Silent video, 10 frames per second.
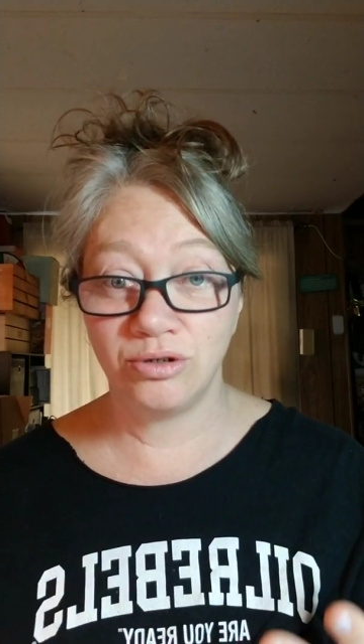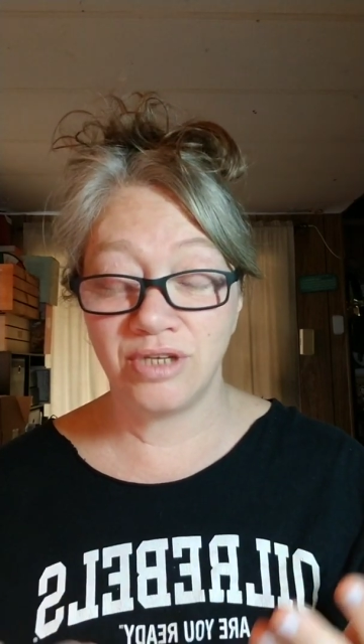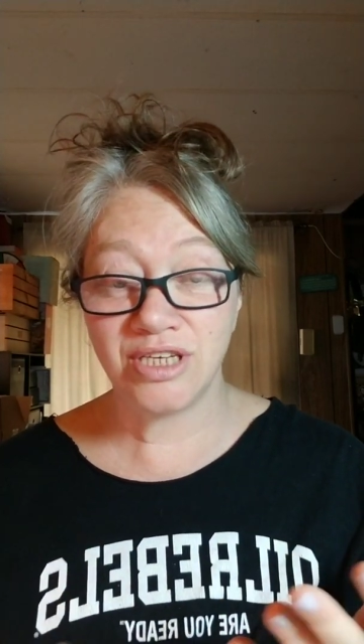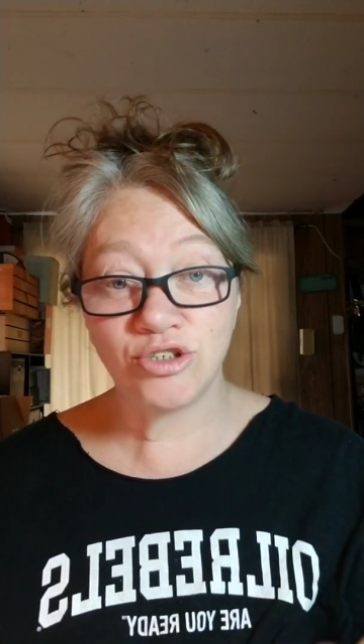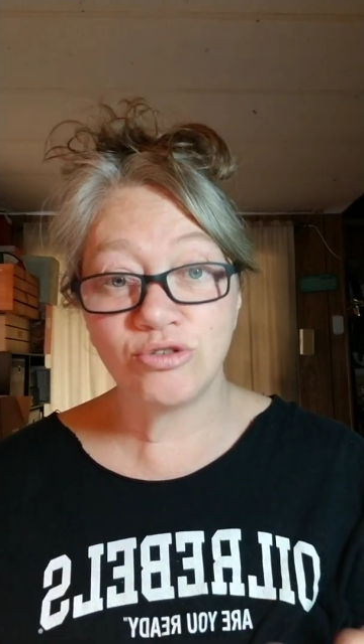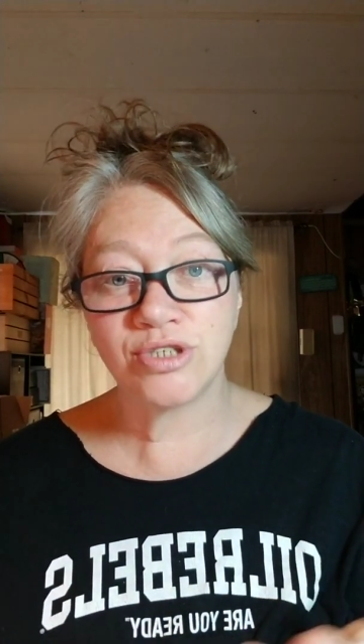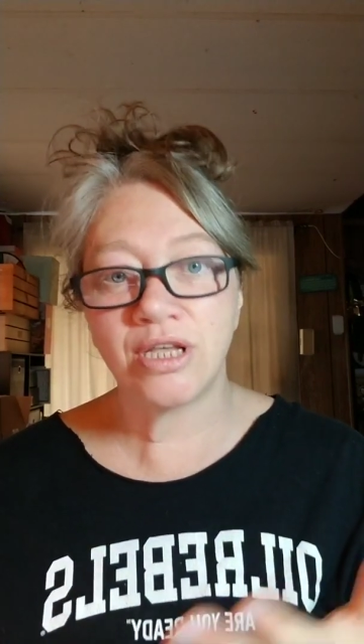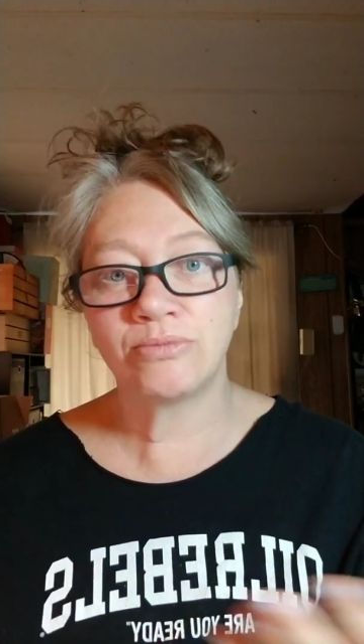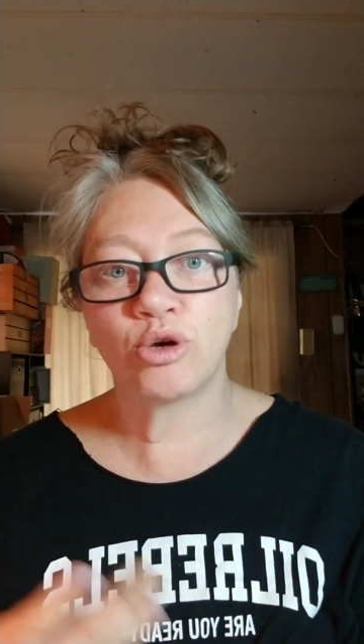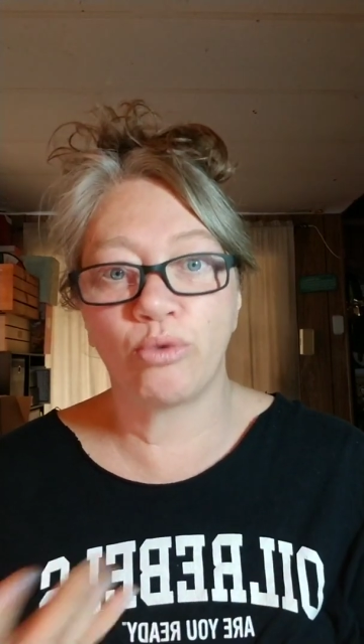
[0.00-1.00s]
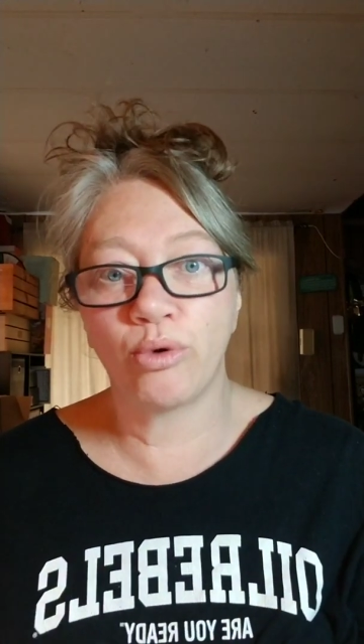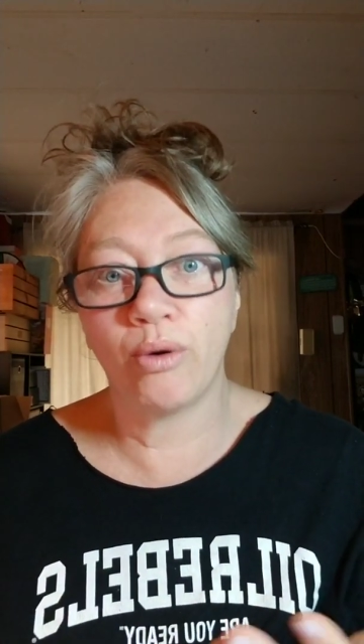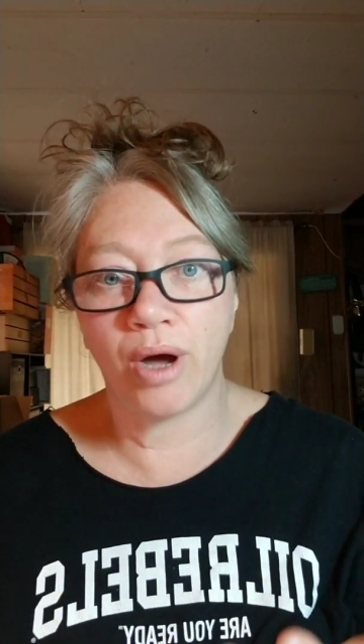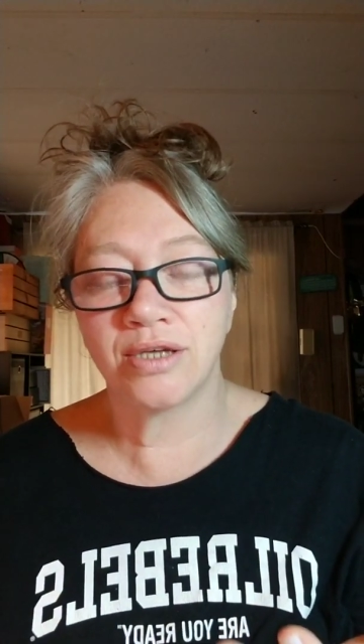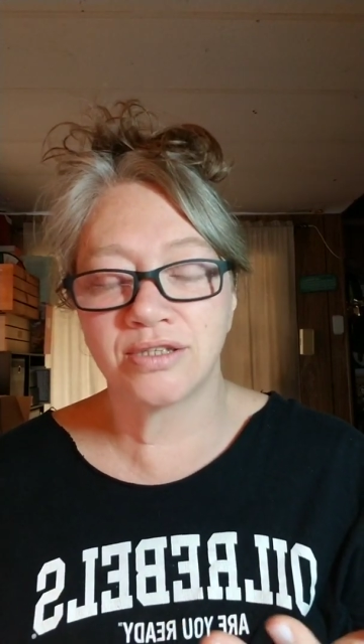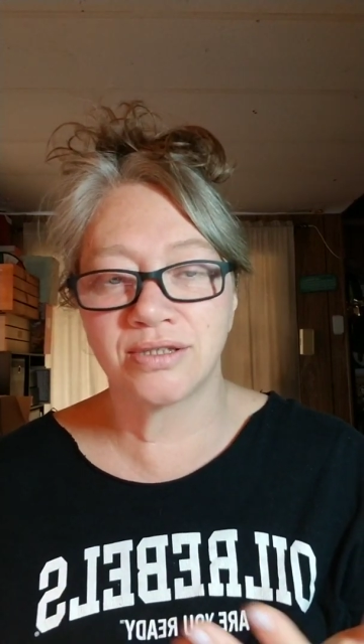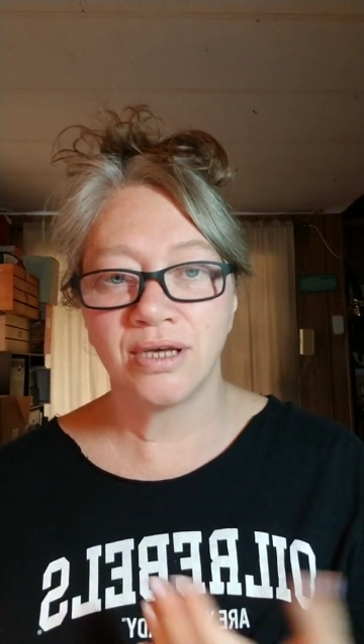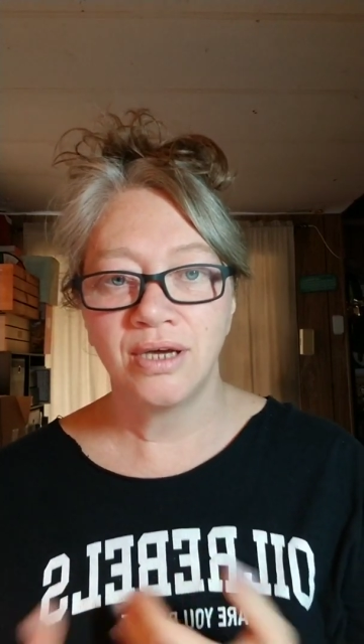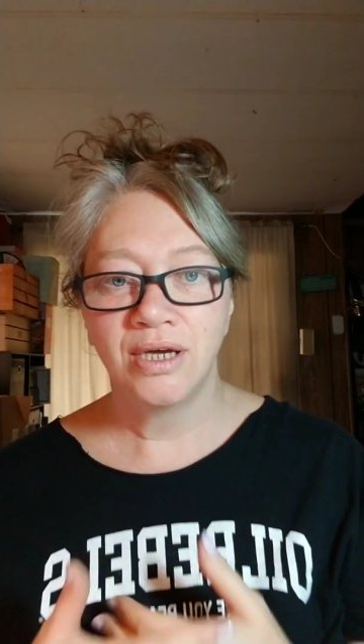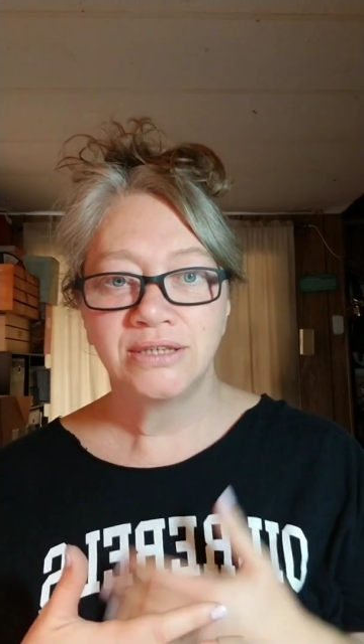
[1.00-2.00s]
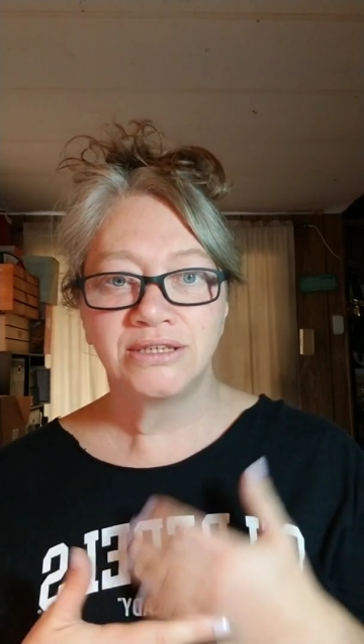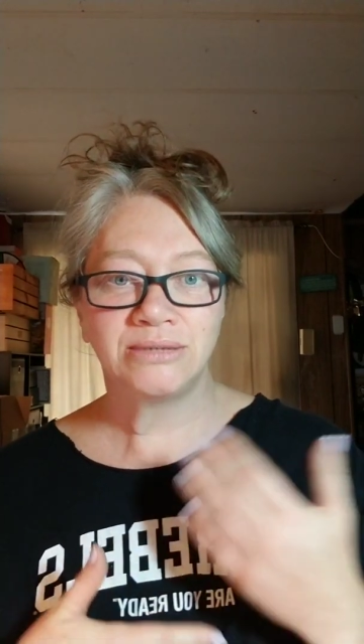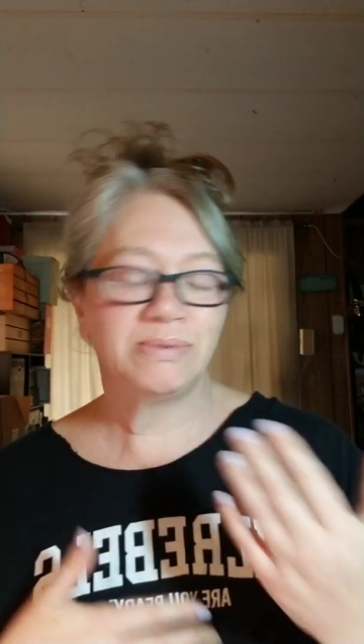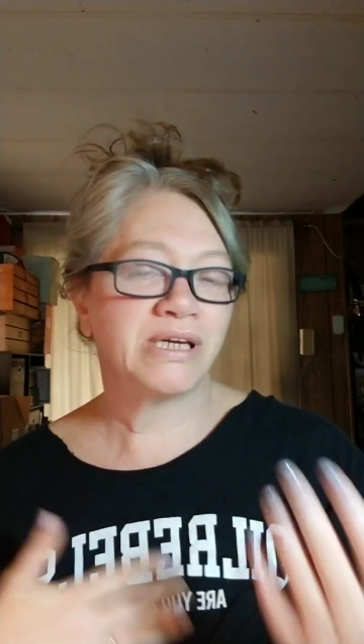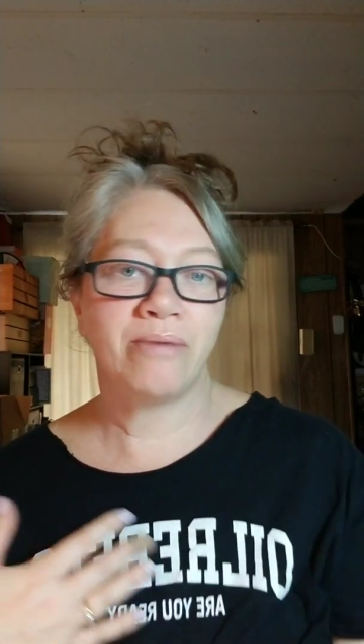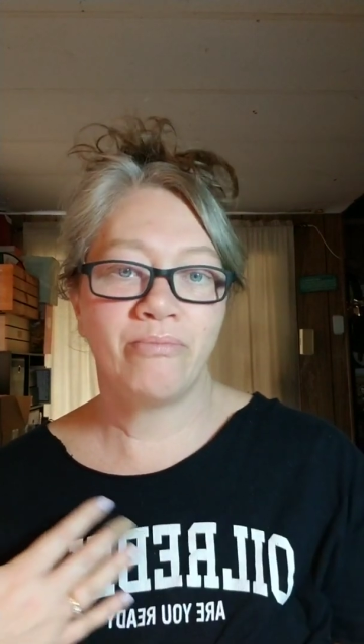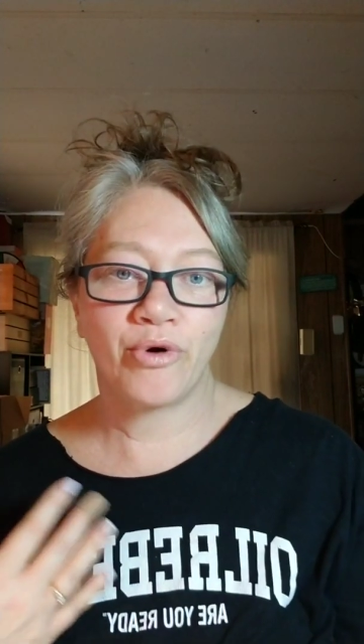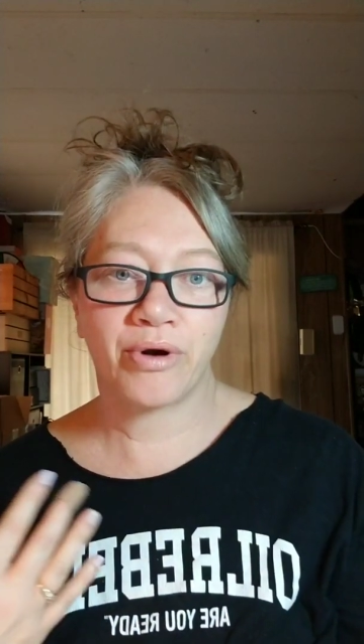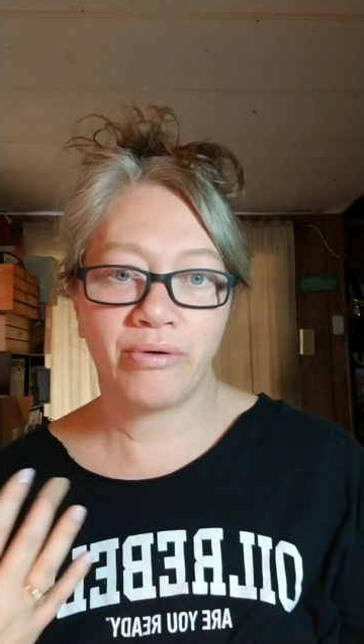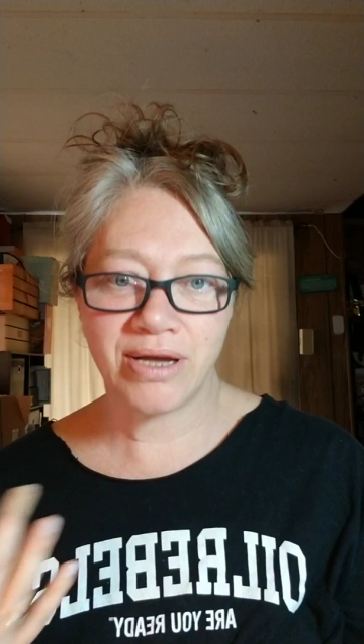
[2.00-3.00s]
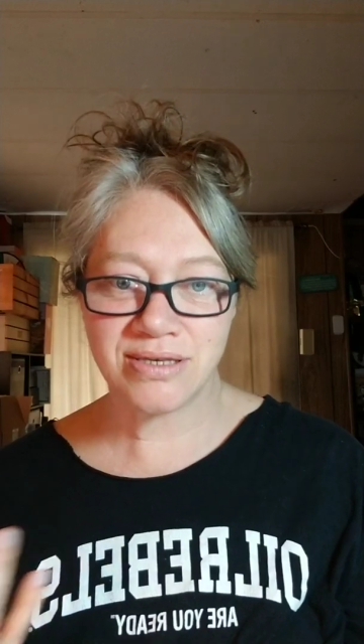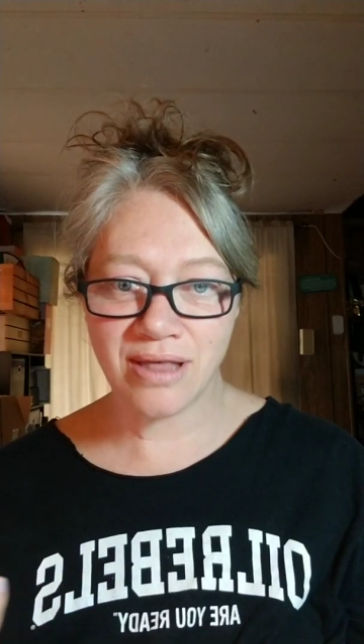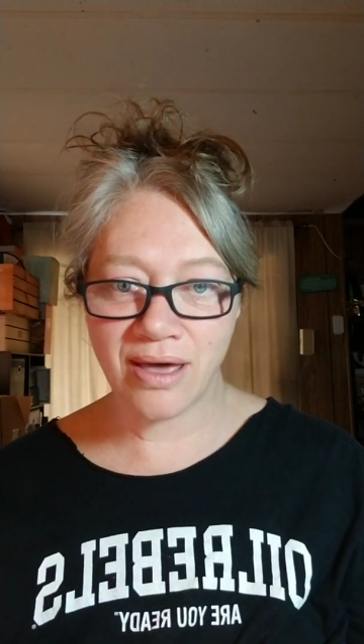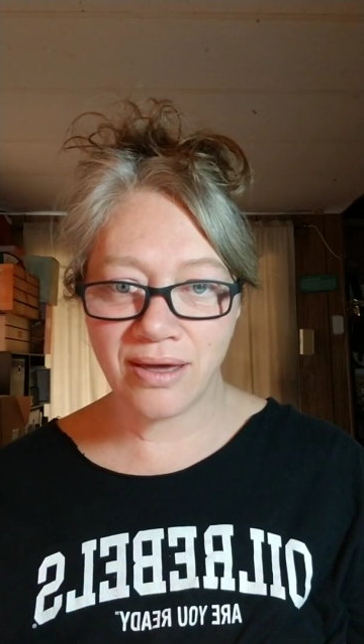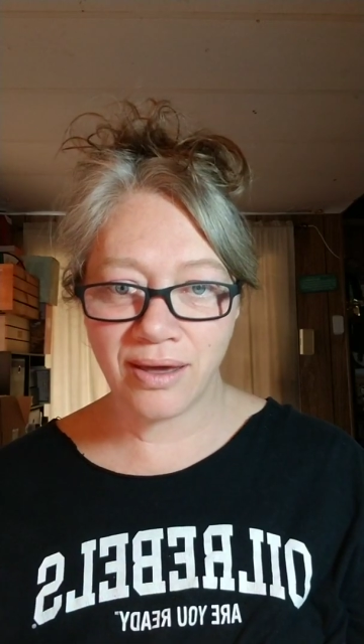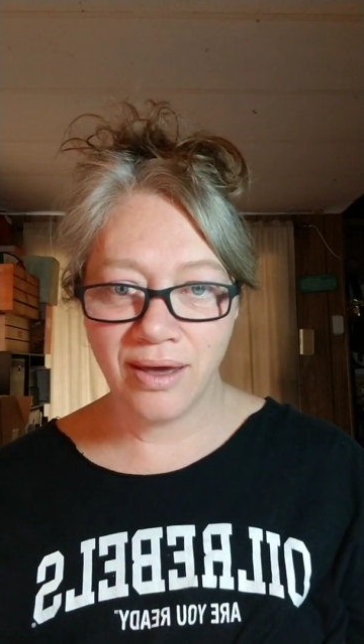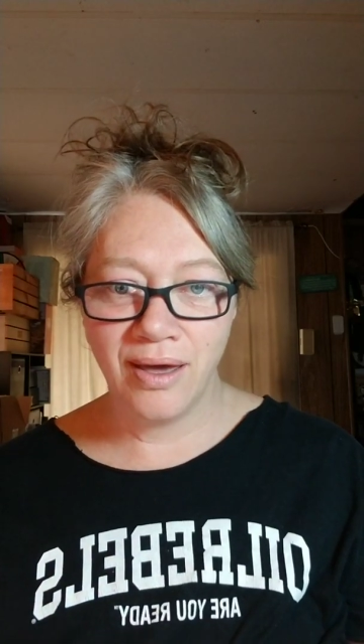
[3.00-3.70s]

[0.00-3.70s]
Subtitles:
He's using them to grow us, to become more Christ-like.